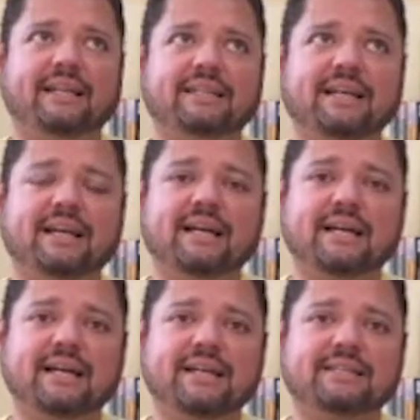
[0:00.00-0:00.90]

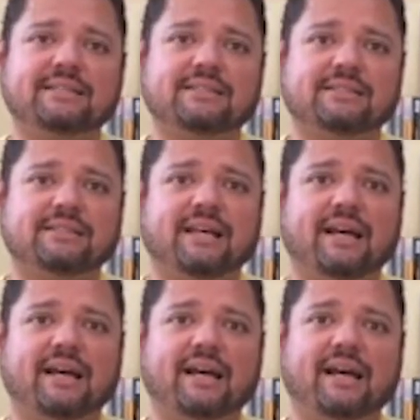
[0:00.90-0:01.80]
Heredia is,
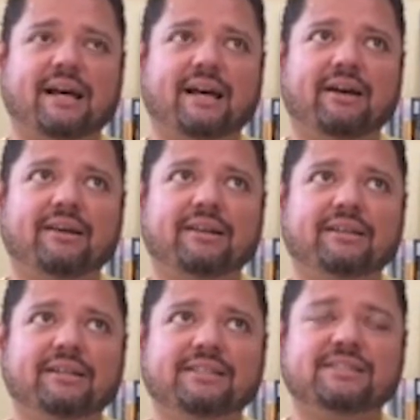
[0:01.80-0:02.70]
the,
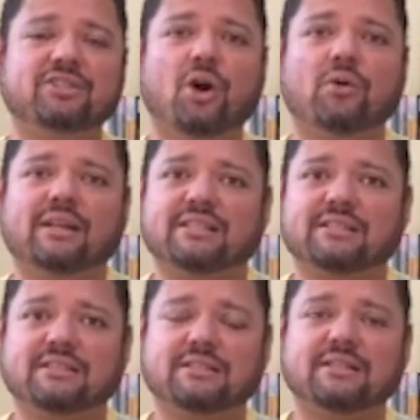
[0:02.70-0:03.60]
is known
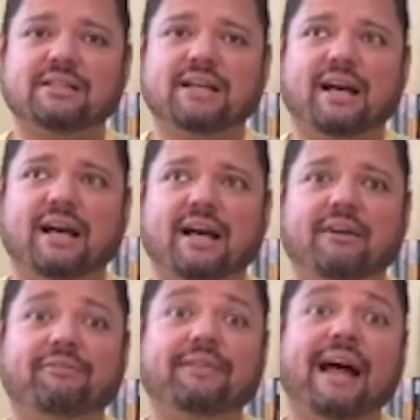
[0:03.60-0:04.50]
as uh,
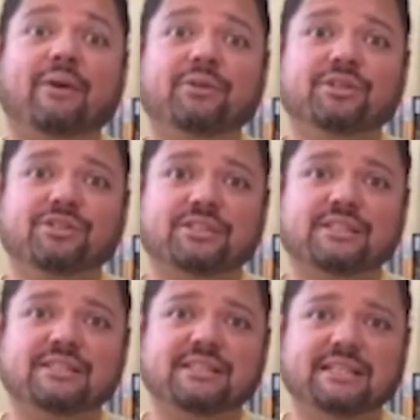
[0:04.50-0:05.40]
Flowers
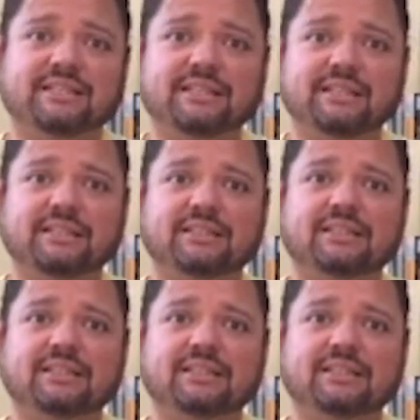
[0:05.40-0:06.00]
City